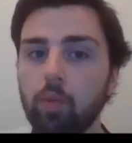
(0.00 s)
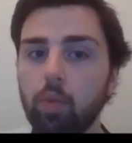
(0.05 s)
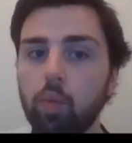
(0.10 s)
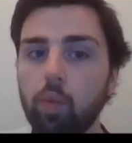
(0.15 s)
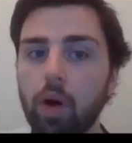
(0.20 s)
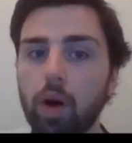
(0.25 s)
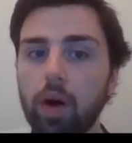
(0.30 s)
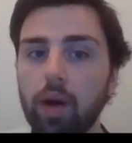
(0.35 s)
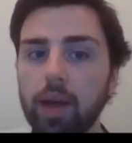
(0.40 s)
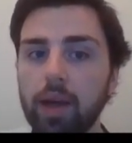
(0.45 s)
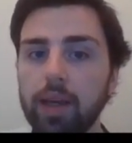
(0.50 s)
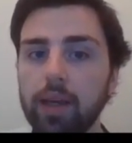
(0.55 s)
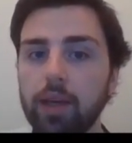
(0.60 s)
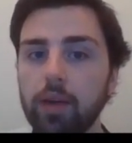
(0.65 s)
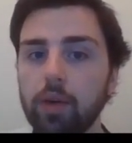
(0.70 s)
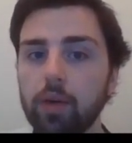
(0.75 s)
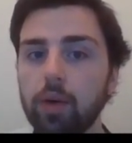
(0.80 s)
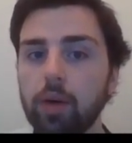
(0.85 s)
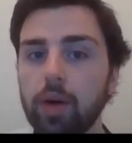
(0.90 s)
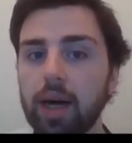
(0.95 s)
why
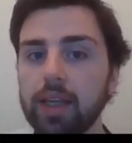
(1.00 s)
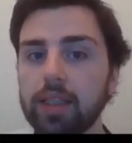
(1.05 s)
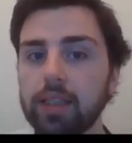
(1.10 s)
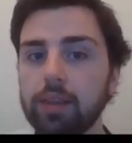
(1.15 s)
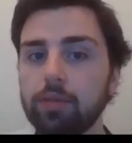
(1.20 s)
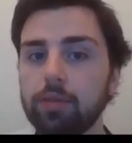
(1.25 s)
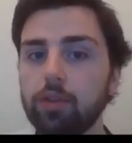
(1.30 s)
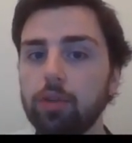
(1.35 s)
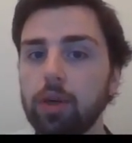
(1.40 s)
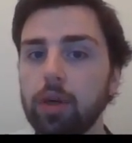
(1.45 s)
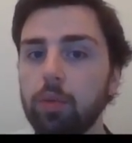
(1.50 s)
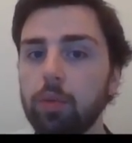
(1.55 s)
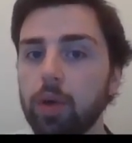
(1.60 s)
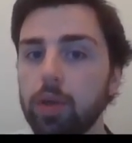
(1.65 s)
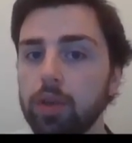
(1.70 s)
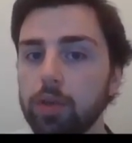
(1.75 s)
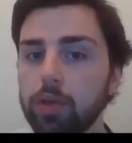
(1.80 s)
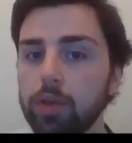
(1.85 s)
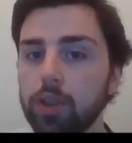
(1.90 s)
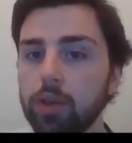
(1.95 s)
you're asking for it and what
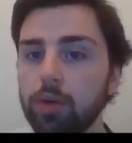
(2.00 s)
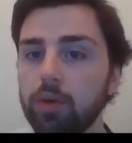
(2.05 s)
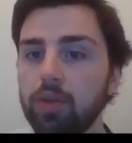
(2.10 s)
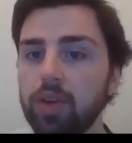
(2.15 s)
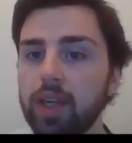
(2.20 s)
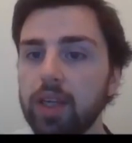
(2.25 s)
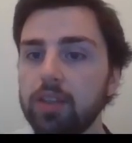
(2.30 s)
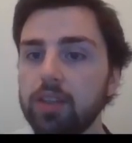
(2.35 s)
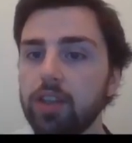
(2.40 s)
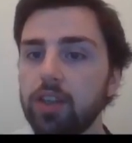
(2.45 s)
you'll do with it.